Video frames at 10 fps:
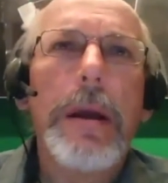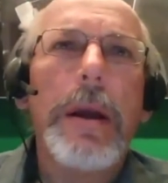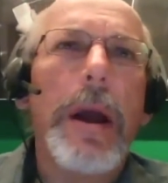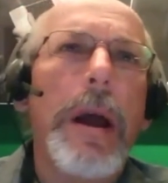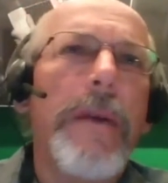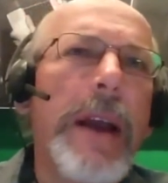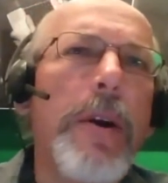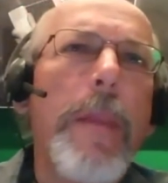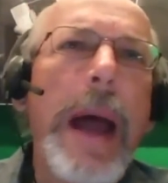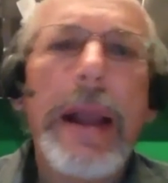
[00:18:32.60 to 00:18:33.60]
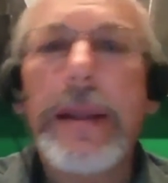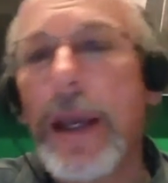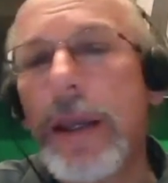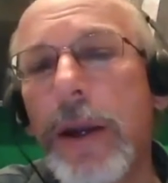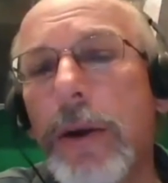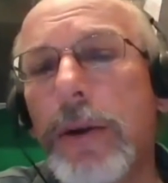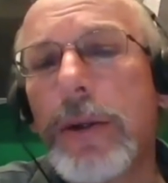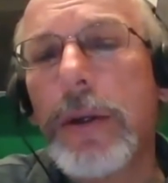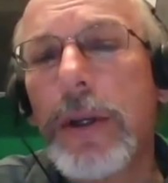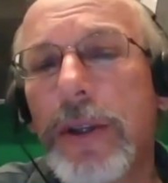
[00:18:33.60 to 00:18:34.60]
if I go back 10
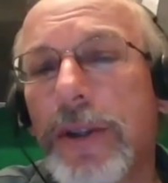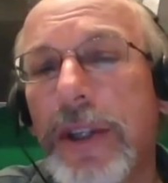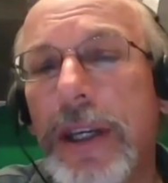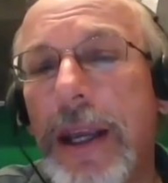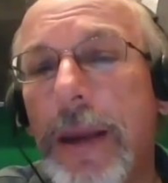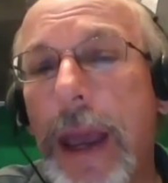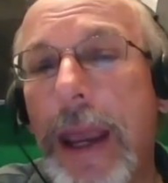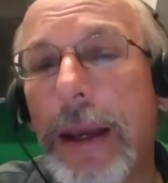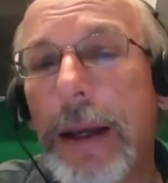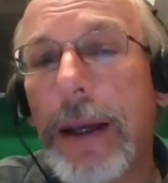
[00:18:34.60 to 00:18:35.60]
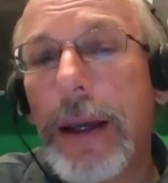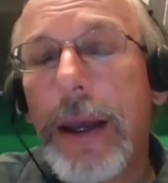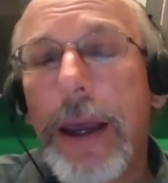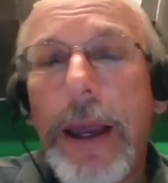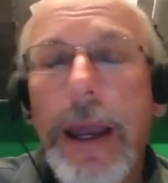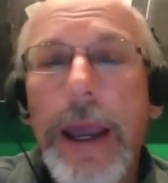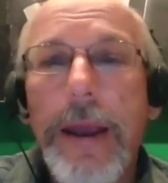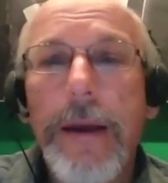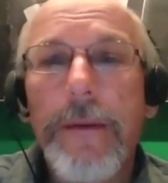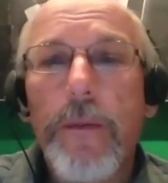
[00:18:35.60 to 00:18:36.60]
years to CDMA,
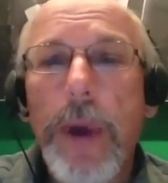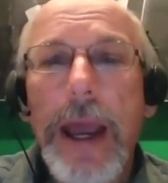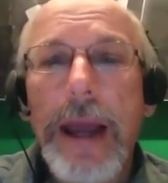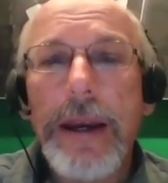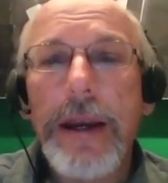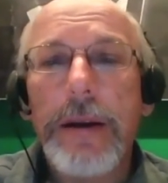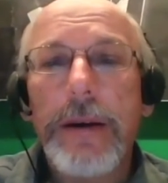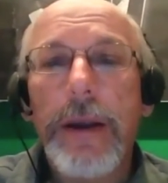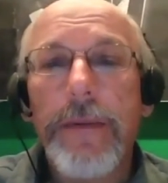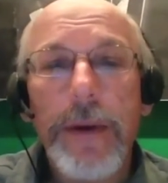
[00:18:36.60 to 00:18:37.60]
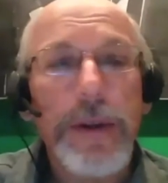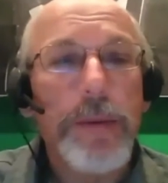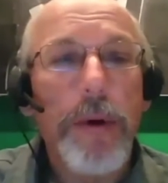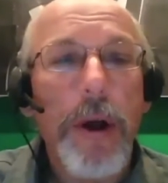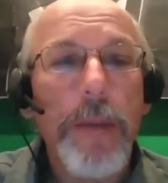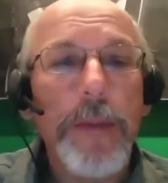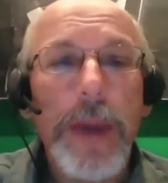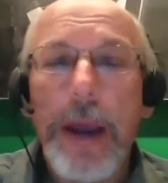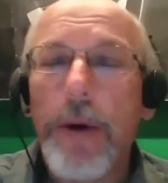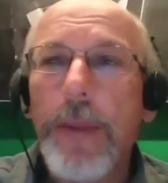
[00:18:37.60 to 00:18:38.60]
if we had an interference problem,
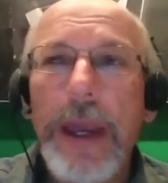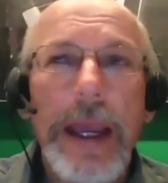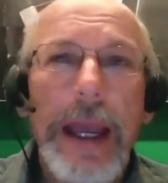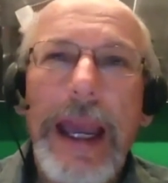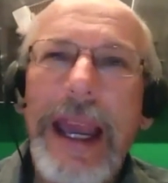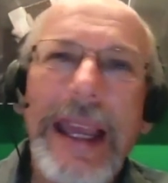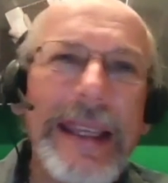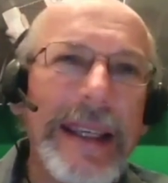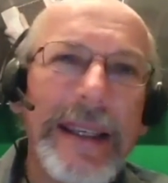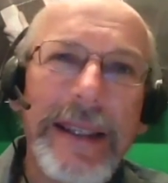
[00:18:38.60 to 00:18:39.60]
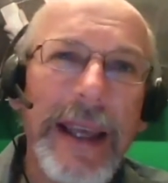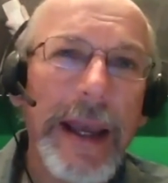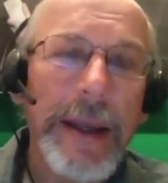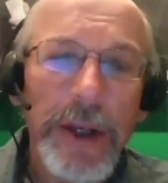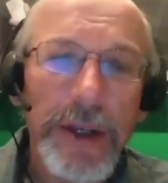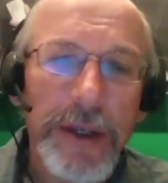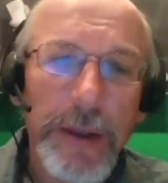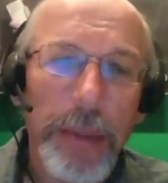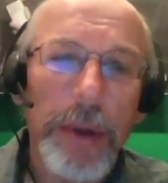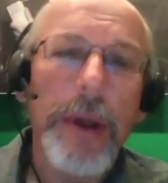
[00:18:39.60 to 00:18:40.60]
it would be easiest thing just
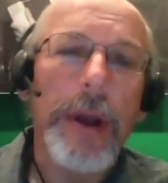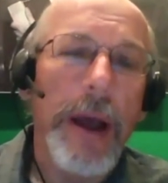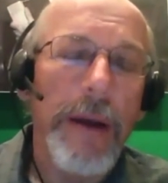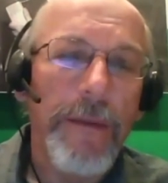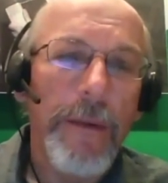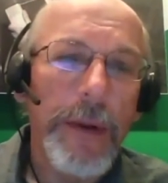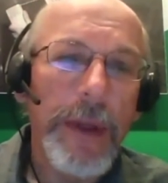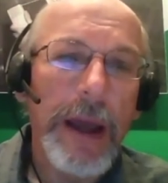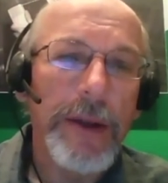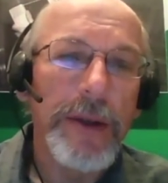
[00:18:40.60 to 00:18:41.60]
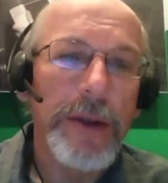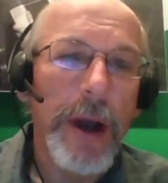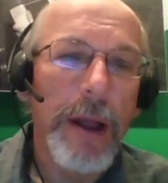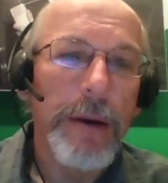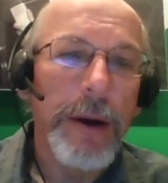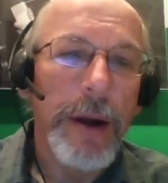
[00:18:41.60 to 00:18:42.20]
to plunk a $4,000